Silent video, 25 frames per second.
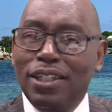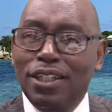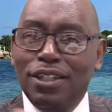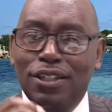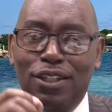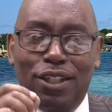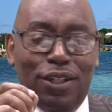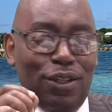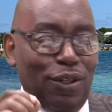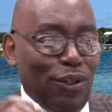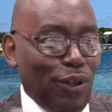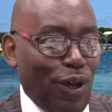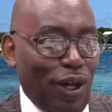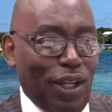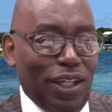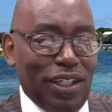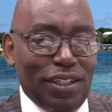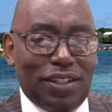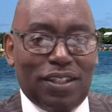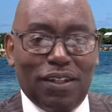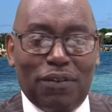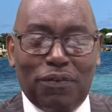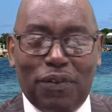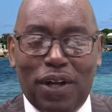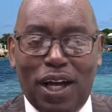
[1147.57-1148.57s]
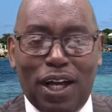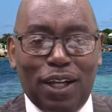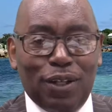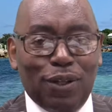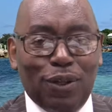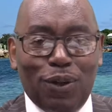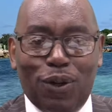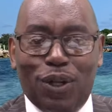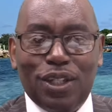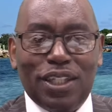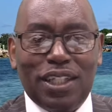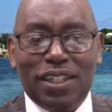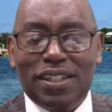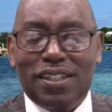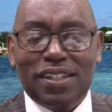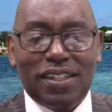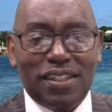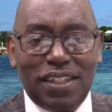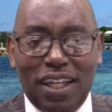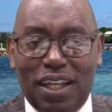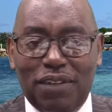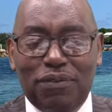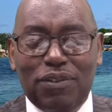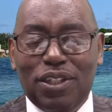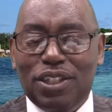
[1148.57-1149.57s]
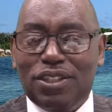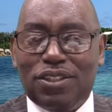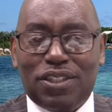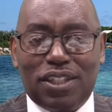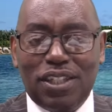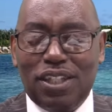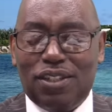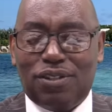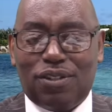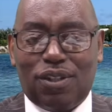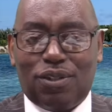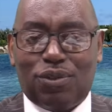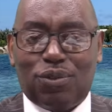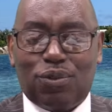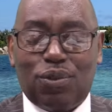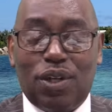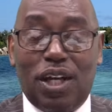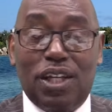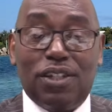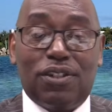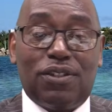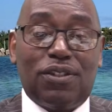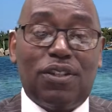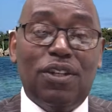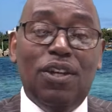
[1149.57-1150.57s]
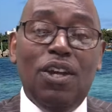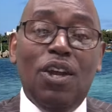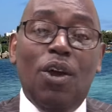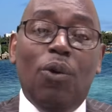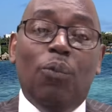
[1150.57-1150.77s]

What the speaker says: in the knowledge of our Lord and Savior Jesus Christ.